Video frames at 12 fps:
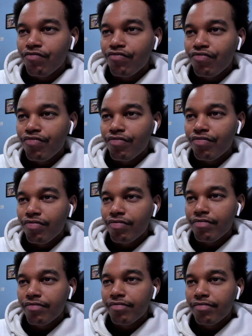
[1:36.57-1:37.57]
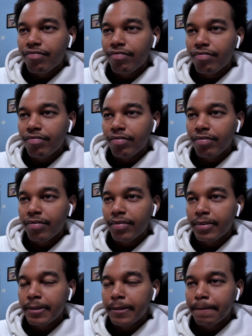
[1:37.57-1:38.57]
Do we also have to pretend that Lord Stavarius is
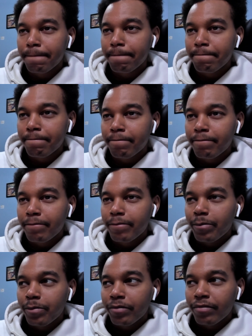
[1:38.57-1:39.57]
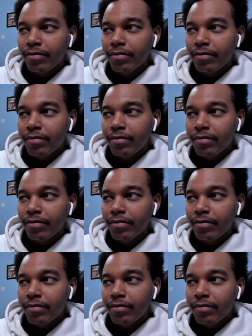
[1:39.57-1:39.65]
still alive? oh.